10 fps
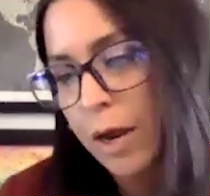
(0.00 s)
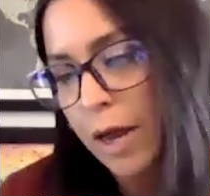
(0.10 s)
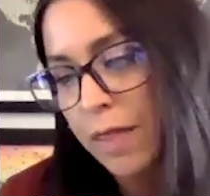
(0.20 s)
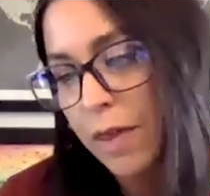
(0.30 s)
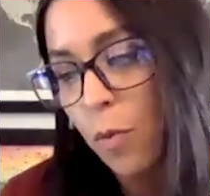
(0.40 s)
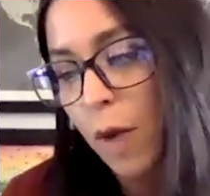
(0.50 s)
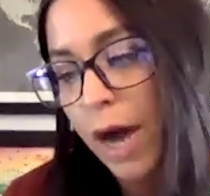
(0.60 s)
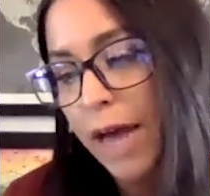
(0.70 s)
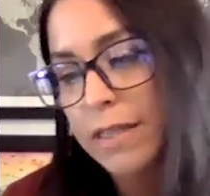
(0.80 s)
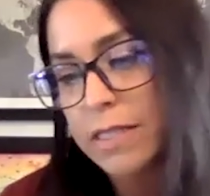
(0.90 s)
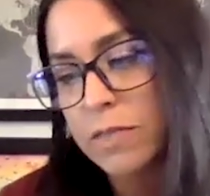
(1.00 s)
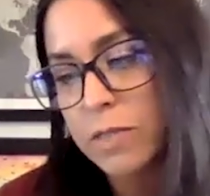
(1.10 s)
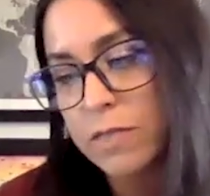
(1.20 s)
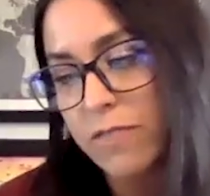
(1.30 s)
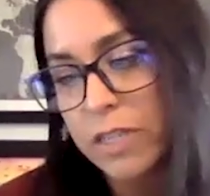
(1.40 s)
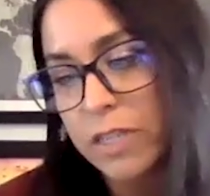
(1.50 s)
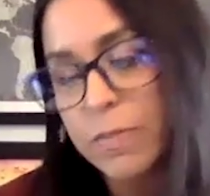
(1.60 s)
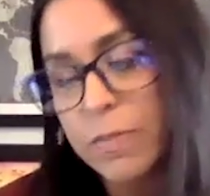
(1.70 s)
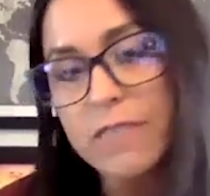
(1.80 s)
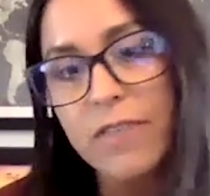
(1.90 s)
I think why this is very
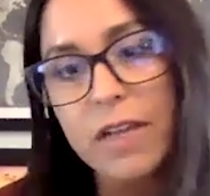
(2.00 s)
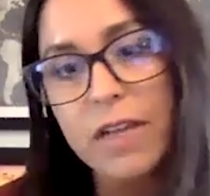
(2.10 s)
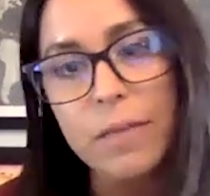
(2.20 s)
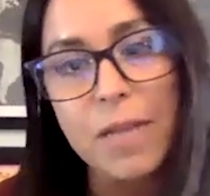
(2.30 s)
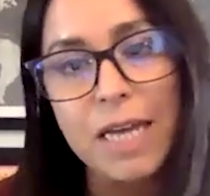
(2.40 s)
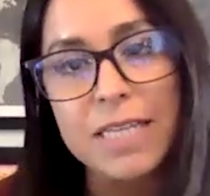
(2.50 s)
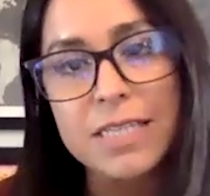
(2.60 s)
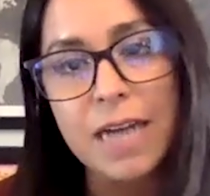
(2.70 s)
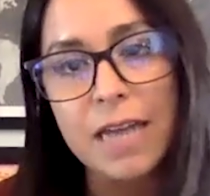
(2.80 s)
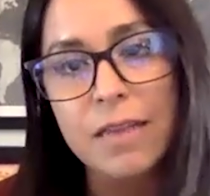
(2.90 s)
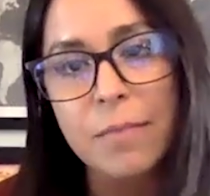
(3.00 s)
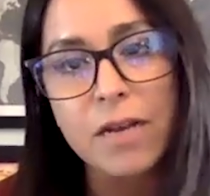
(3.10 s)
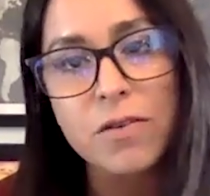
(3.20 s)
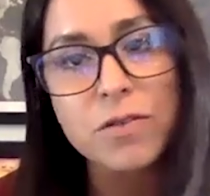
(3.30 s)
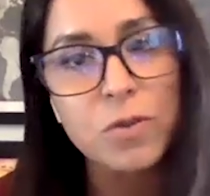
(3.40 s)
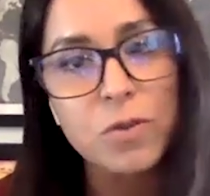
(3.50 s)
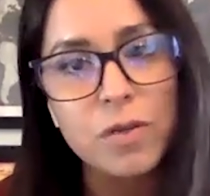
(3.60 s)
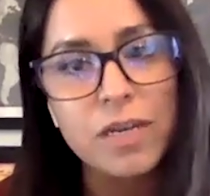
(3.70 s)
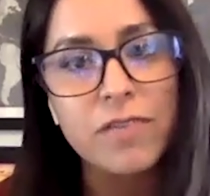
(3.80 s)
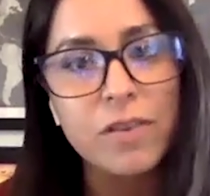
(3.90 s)
specifically placed at the medical
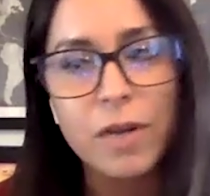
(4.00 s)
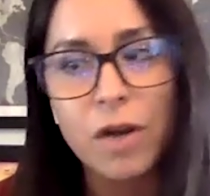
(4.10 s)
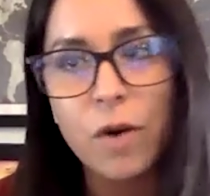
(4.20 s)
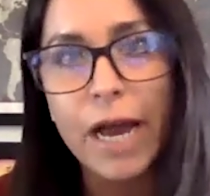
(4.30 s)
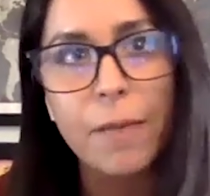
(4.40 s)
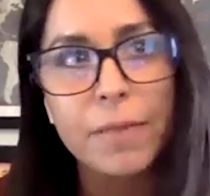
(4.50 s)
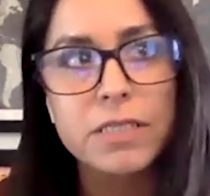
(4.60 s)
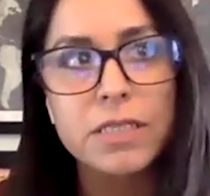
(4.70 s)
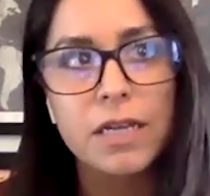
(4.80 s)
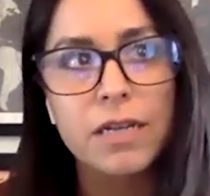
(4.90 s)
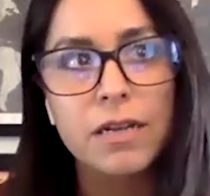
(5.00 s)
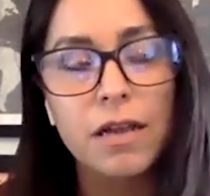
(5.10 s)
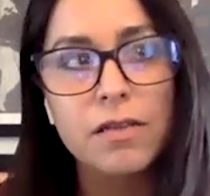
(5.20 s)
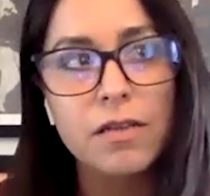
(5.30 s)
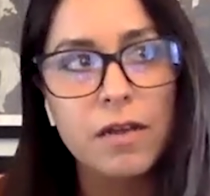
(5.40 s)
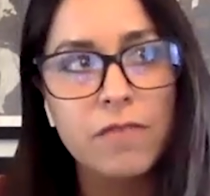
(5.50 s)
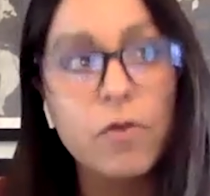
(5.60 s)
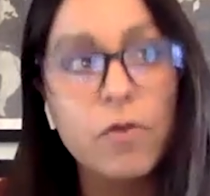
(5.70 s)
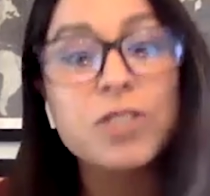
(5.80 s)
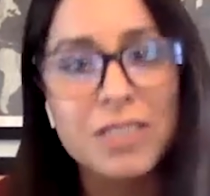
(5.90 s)
school, even though we know it happens
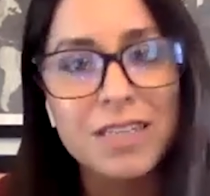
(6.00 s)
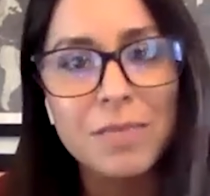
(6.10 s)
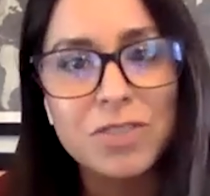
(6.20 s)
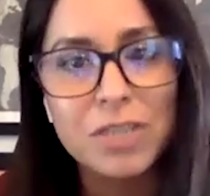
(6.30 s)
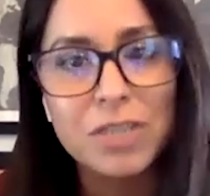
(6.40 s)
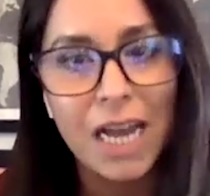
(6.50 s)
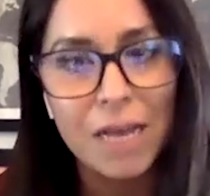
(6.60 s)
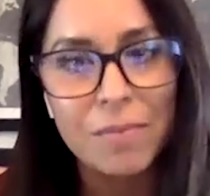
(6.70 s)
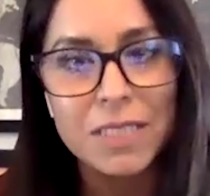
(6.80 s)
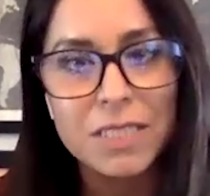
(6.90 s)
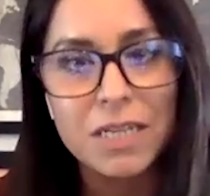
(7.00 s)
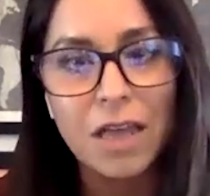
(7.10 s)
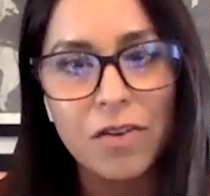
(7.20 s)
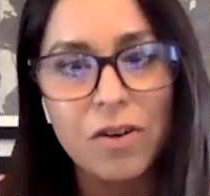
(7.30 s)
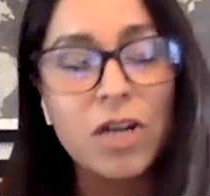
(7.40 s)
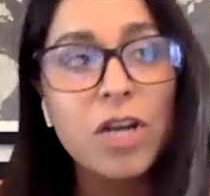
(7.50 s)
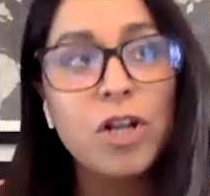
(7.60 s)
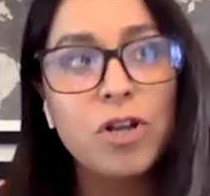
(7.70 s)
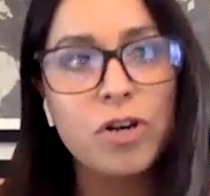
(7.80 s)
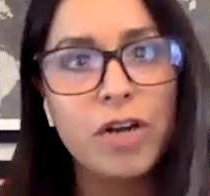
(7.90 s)
unfortunately, mistreatment happens
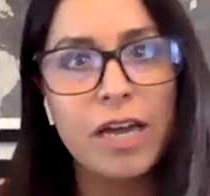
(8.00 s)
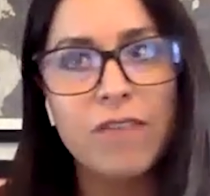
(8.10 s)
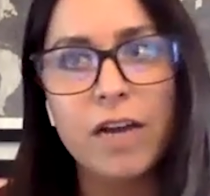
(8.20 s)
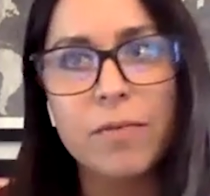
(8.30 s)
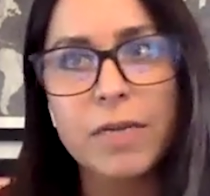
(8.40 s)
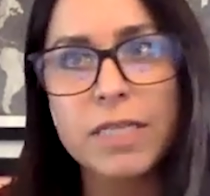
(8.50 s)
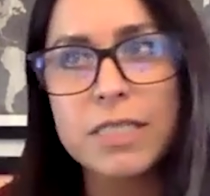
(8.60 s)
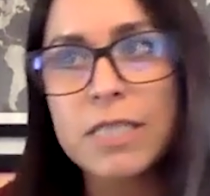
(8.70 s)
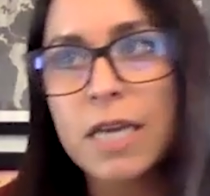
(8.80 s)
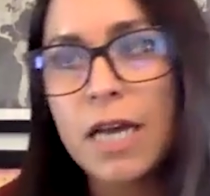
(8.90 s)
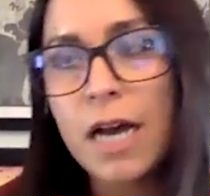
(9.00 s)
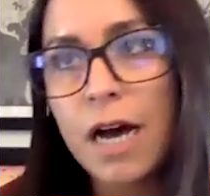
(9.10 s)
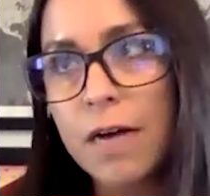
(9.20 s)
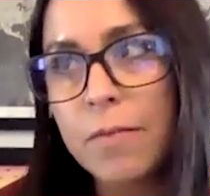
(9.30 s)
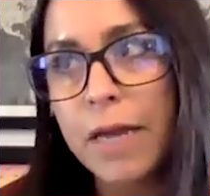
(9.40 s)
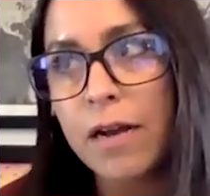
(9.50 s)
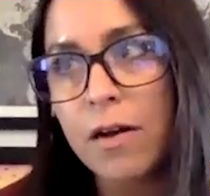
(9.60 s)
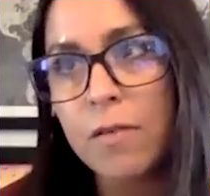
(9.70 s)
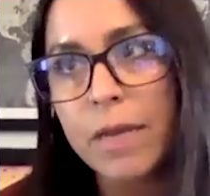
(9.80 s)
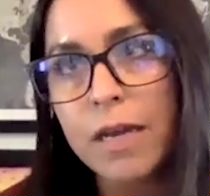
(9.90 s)
in other learning environments.
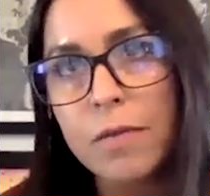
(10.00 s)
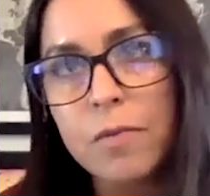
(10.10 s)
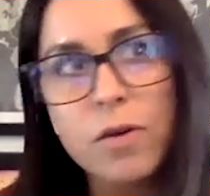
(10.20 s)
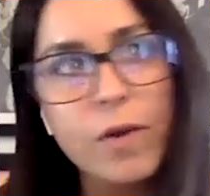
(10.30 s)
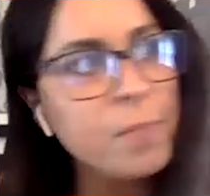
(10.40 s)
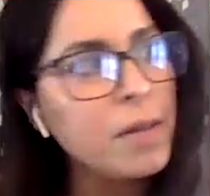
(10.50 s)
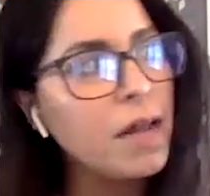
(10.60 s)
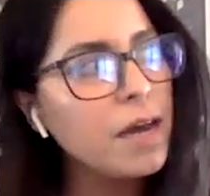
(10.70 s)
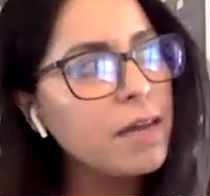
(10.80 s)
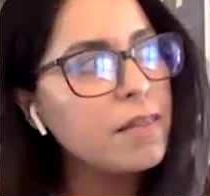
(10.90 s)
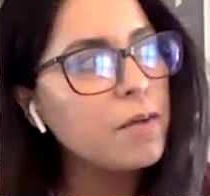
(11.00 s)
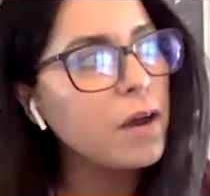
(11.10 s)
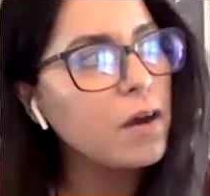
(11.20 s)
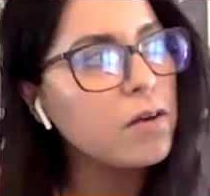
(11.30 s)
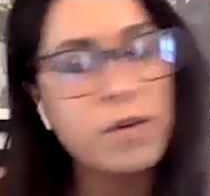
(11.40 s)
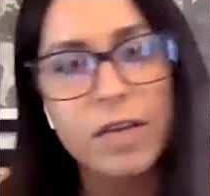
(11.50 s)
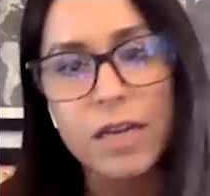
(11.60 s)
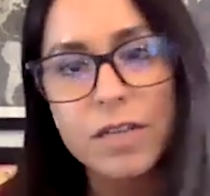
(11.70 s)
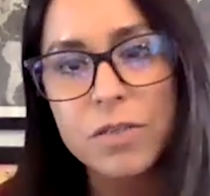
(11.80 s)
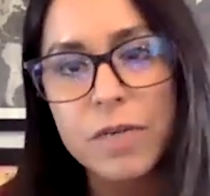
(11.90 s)
And I'll make a quick plug that we are
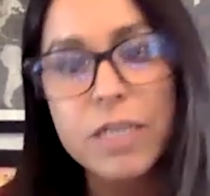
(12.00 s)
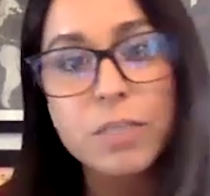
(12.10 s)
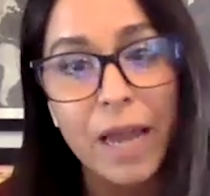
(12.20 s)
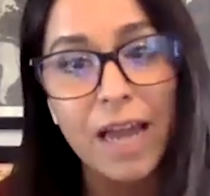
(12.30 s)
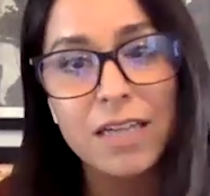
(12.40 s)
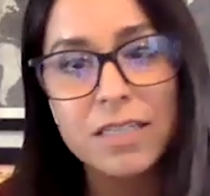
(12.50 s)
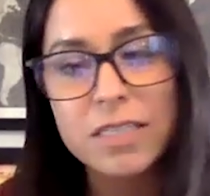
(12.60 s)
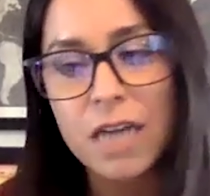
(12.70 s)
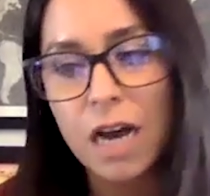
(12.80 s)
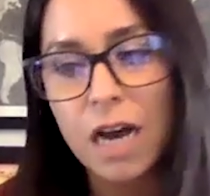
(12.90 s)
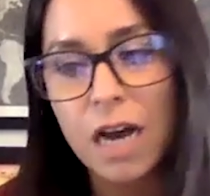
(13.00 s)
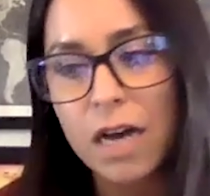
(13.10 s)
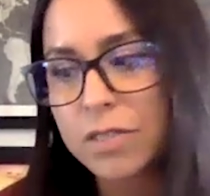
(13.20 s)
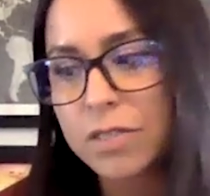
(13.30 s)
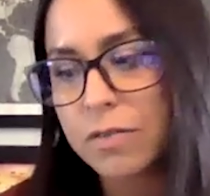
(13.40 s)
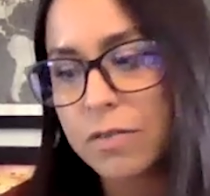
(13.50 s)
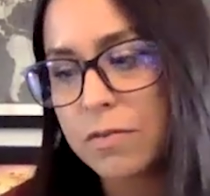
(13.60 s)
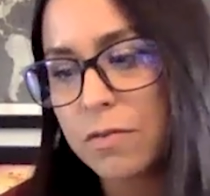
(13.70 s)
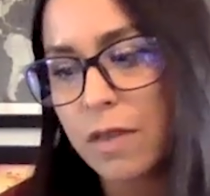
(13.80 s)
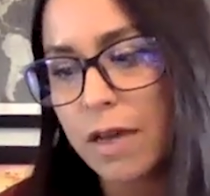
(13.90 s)
looking to expand
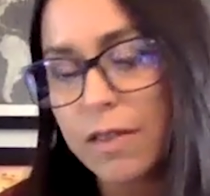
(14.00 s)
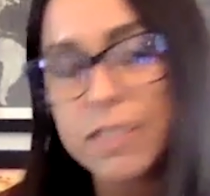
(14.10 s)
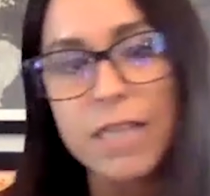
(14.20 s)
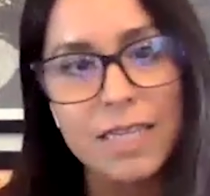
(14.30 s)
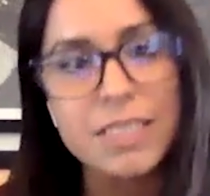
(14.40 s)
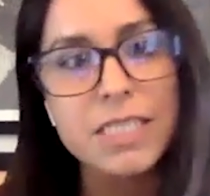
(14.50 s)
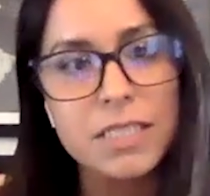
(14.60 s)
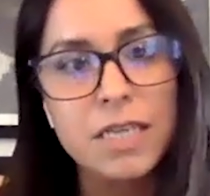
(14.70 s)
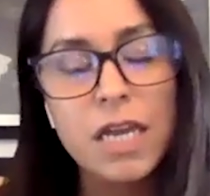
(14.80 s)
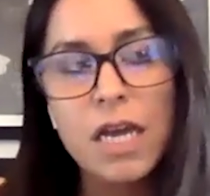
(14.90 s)
to the Health Sciences